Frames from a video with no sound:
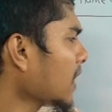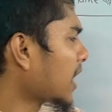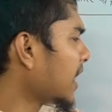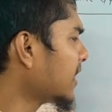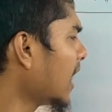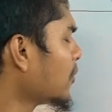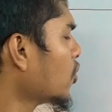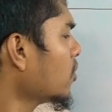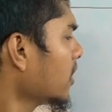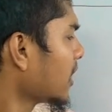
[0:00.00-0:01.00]

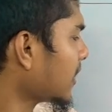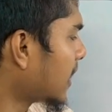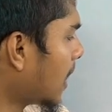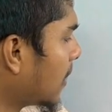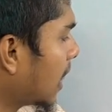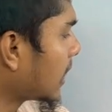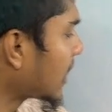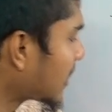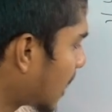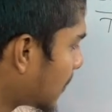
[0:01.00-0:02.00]
kitabun, kitaban,
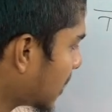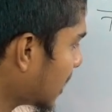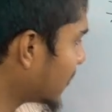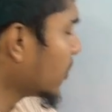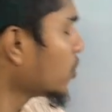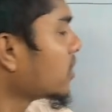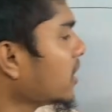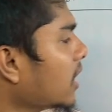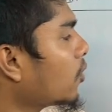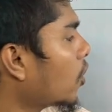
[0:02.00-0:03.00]
kitabin. If you see
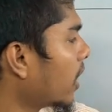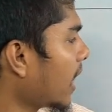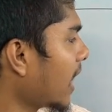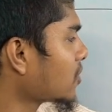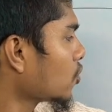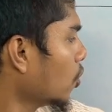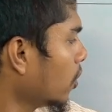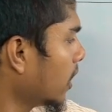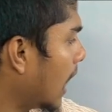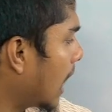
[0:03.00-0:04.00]
a word has
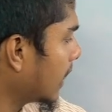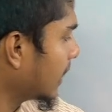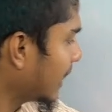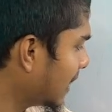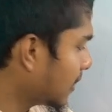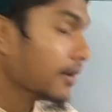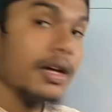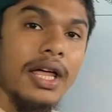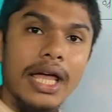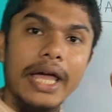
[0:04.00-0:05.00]
un and
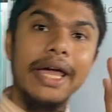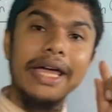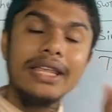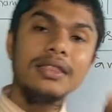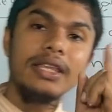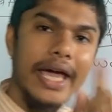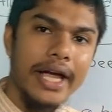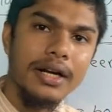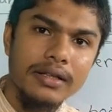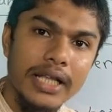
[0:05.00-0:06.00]
in the
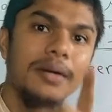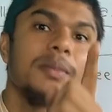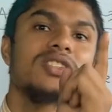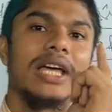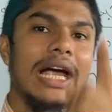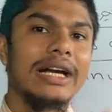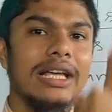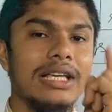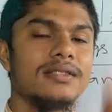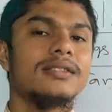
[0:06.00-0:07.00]
end, that means that
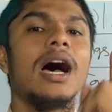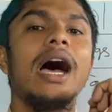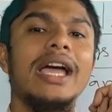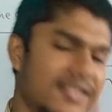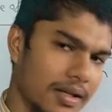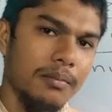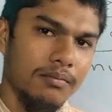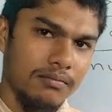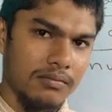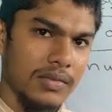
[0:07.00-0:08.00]
is the ism.
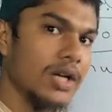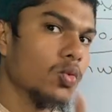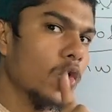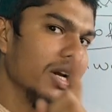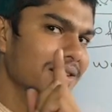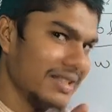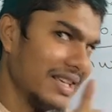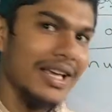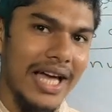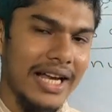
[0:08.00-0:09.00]
That word is
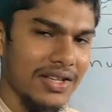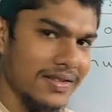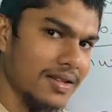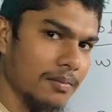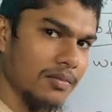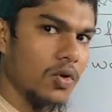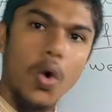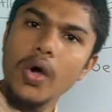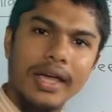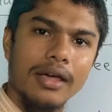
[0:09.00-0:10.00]
an ism.
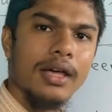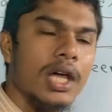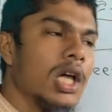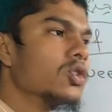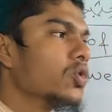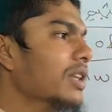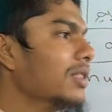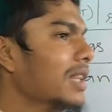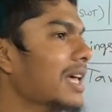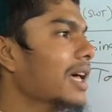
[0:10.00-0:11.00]
Okay. So
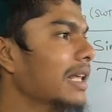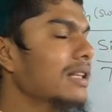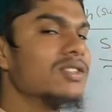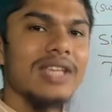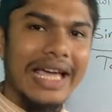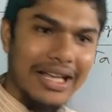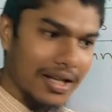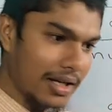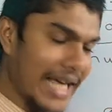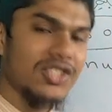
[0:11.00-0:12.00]

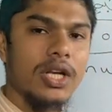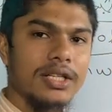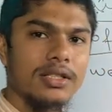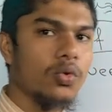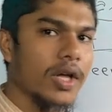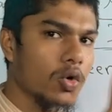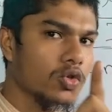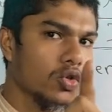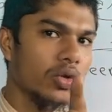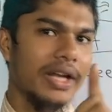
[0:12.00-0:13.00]
next lecture we are going
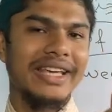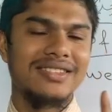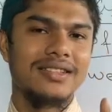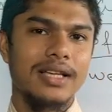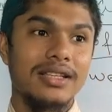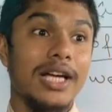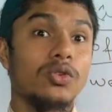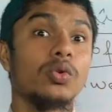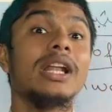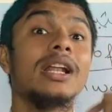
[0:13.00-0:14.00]
to do an exercise that
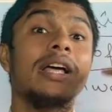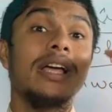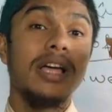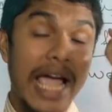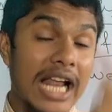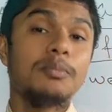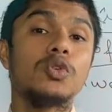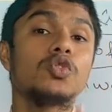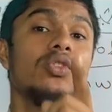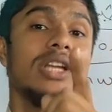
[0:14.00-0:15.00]
will help you
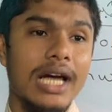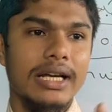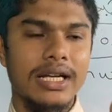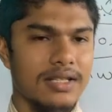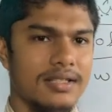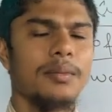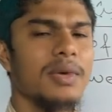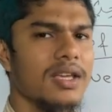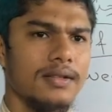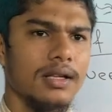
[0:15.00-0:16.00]
to recognize ism
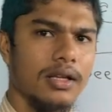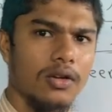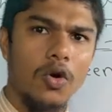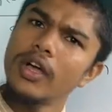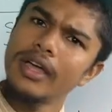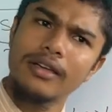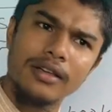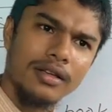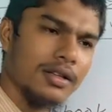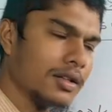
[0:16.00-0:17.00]
easily. Okay.
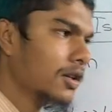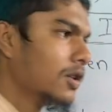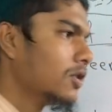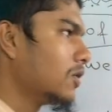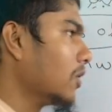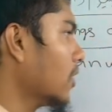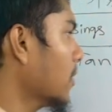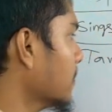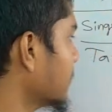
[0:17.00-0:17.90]
So